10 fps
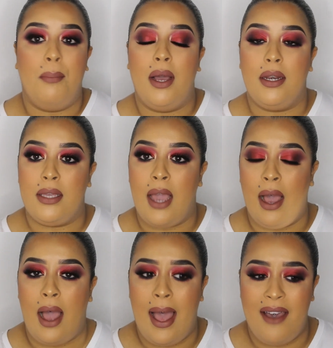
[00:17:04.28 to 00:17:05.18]
But yeah,
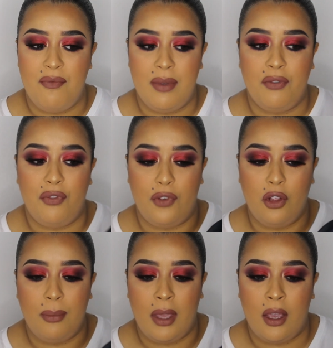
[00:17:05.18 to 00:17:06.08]
I have been
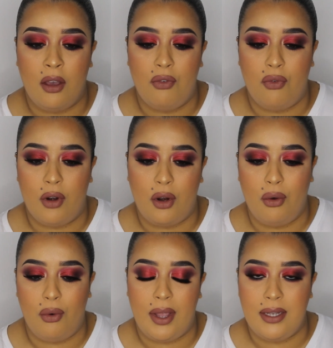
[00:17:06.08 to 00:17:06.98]
filming for
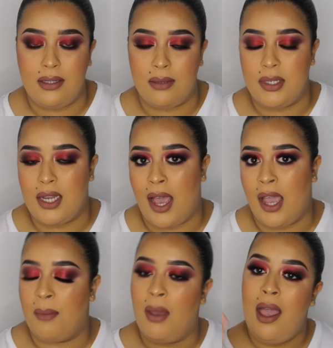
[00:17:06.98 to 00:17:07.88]
quite some
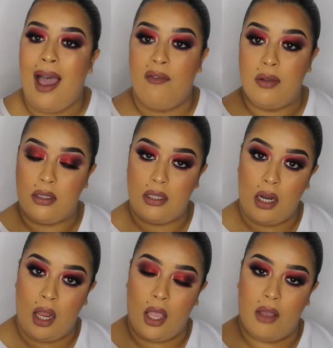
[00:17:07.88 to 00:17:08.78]
time. I've been
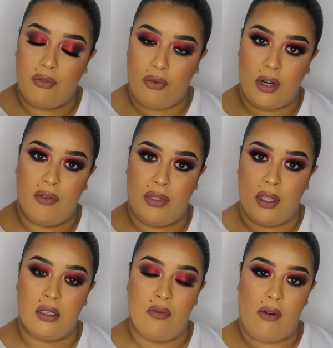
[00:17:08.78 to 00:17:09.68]
sitting in front of
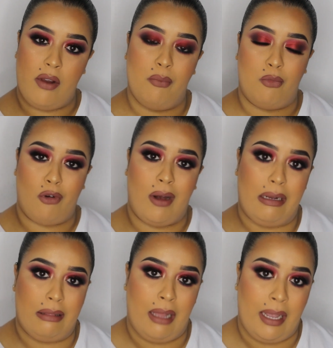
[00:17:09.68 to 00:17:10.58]
this very
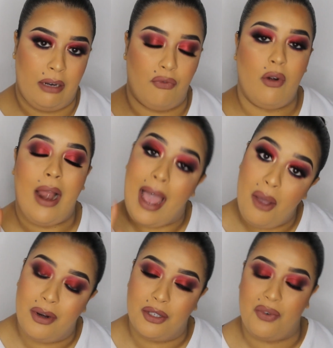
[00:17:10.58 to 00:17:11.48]
bright light for
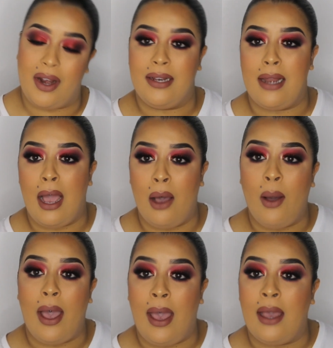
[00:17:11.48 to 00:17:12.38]
hours right
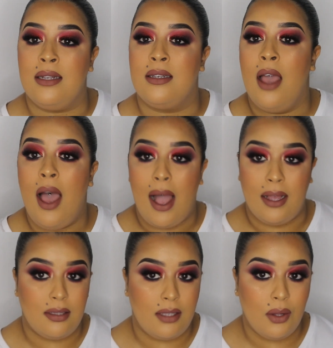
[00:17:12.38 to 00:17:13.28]
now, and
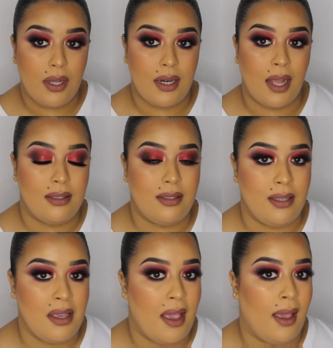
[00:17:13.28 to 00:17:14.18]
I still cannot
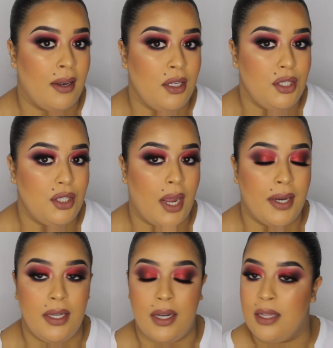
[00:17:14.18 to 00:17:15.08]
see any
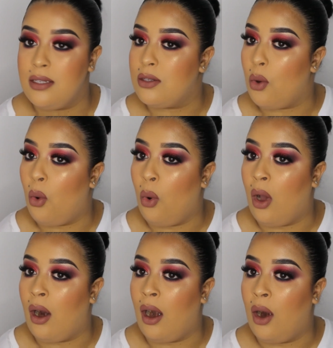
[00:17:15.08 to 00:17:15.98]
shininess
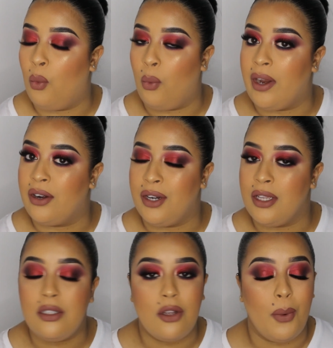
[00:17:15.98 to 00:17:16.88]
or
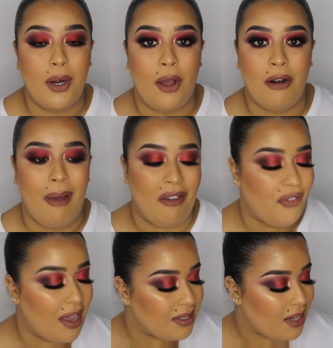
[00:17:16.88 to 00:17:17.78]
weirdness going on in my
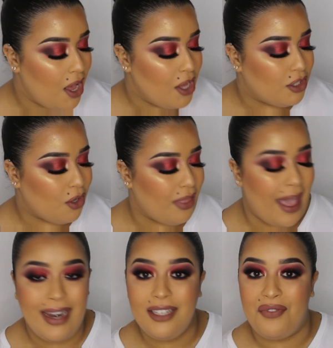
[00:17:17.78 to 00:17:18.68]
face. So
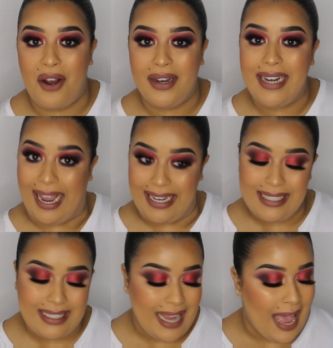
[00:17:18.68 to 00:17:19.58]
that is very
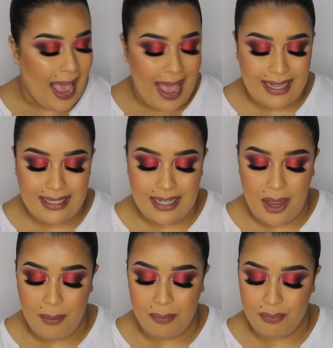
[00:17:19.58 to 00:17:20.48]
nice. And
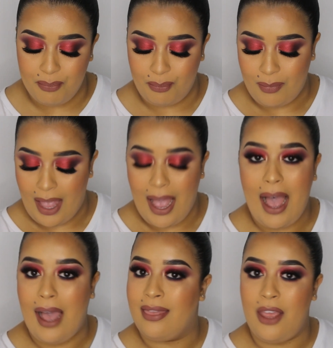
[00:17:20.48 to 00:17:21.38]

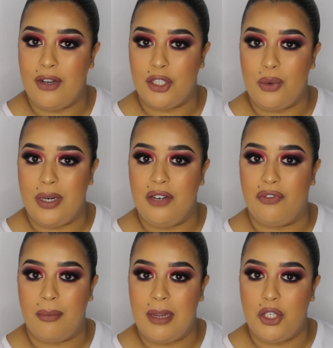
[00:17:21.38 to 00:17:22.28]
there is no need
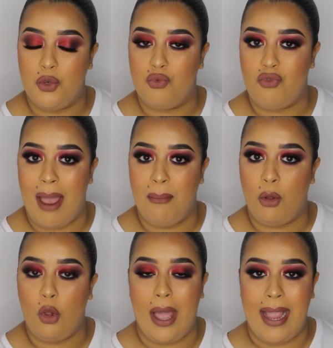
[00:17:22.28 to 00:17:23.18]
for me to
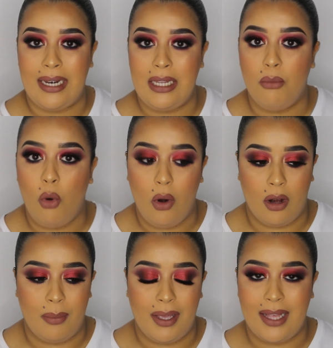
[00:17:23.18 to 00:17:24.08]
ramble
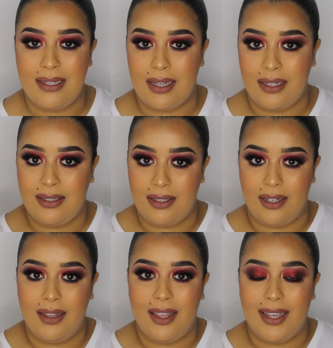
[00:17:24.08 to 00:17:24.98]
anymore, because it's
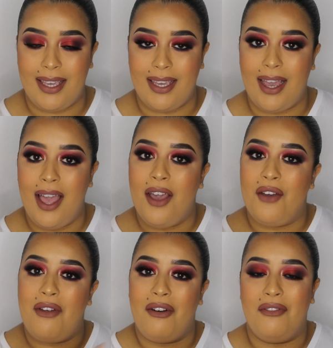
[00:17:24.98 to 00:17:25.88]
still looking
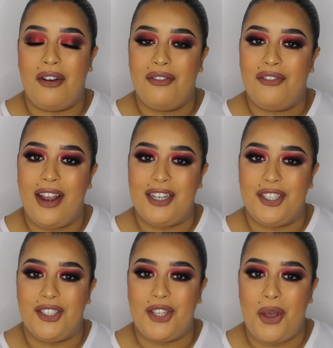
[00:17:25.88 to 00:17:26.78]
very, very
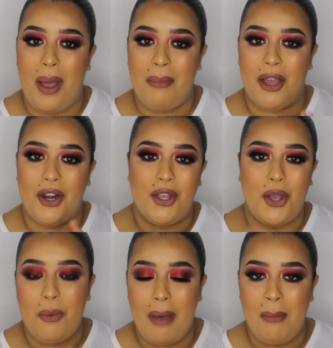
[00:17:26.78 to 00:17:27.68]
fresh. So I'm gonna
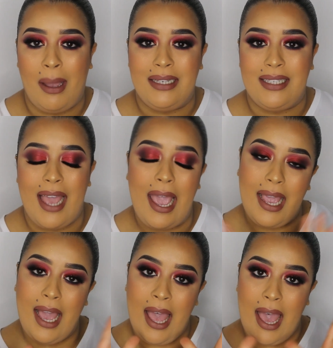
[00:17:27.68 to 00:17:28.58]
go by my
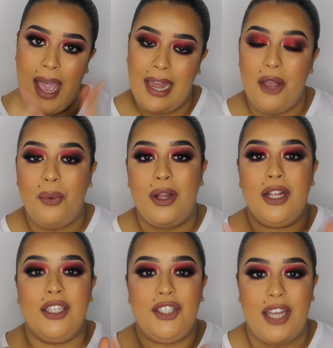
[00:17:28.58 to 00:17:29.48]
day, and I
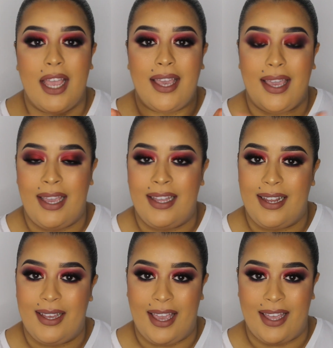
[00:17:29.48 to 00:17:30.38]
will check in
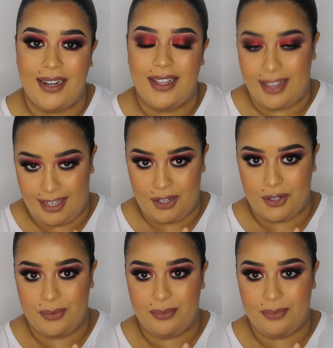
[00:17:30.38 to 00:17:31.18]
again later.